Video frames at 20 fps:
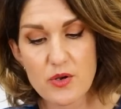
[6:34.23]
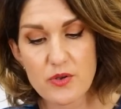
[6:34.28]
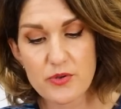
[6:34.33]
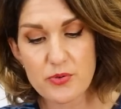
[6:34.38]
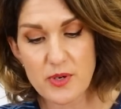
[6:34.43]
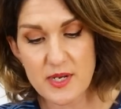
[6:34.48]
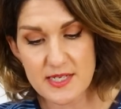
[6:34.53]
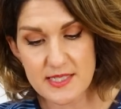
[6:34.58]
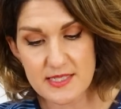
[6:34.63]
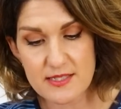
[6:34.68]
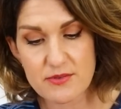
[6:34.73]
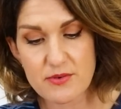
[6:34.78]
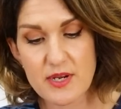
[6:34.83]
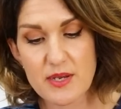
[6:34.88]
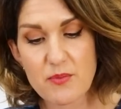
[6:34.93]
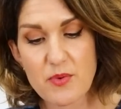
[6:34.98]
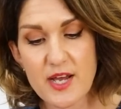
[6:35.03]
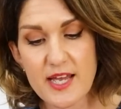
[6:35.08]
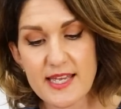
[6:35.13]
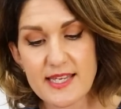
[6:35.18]

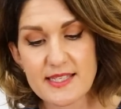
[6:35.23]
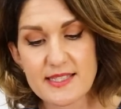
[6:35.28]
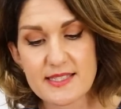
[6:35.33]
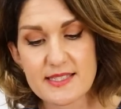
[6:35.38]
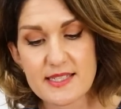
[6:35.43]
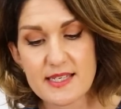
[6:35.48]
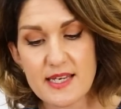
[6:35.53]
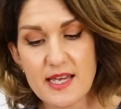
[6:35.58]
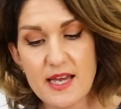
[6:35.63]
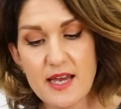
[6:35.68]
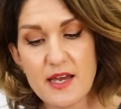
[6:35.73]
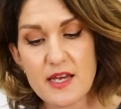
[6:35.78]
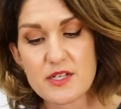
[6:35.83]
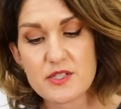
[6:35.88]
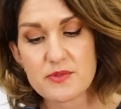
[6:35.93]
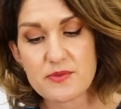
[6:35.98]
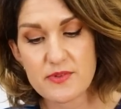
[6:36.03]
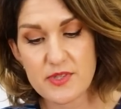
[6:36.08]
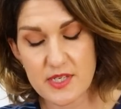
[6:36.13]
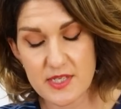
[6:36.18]
23 waist,
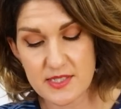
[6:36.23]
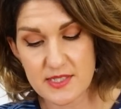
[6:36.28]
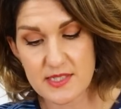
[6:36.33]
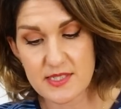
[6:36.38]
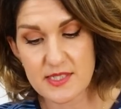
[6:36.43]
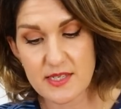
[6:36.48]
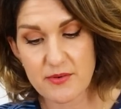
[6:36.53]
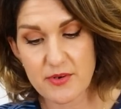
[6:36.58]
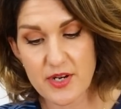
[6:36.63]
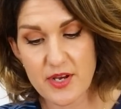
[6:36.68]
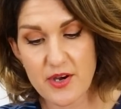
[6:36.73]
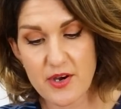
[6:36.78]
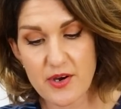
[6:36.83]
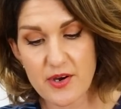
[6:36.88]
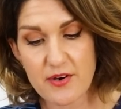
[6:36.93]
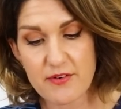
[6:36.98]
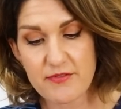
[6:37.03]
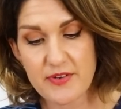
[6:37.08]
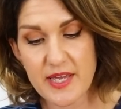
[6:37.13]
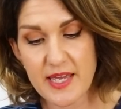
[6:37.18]
32 and a
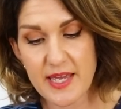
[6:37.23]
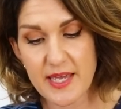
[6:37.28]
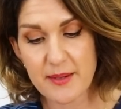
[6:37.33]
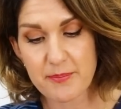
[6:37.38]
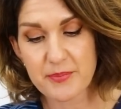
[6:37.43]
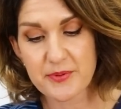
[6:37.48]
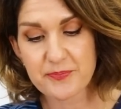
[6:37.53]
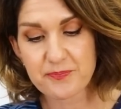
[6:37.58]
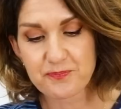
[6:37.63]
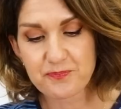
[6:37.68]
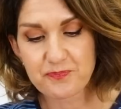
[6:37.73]
half hip,